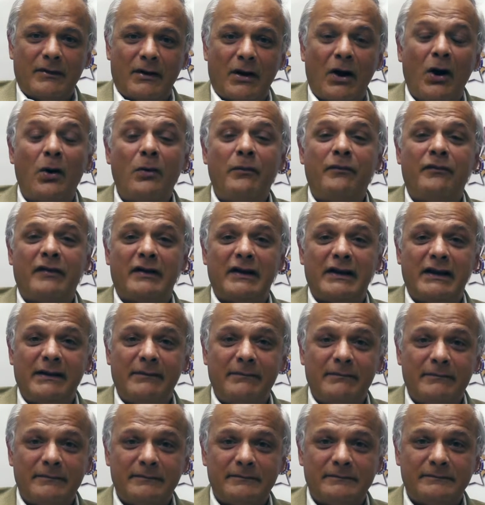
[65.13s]
hopefully
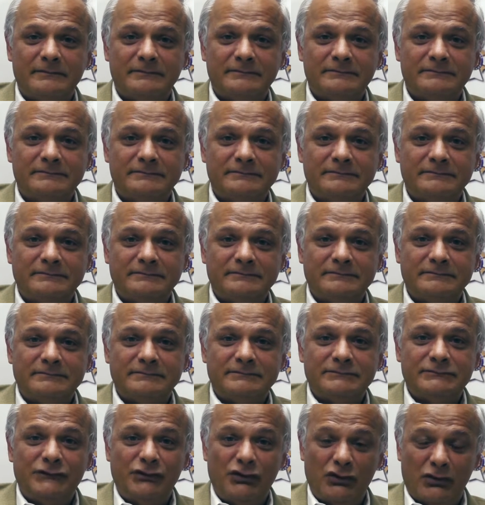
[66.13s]

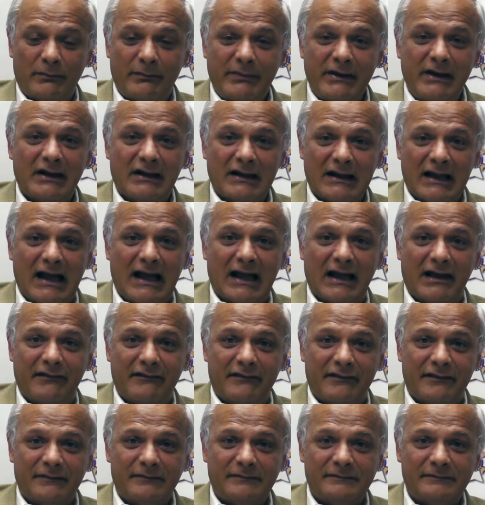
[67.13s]
you'll be alive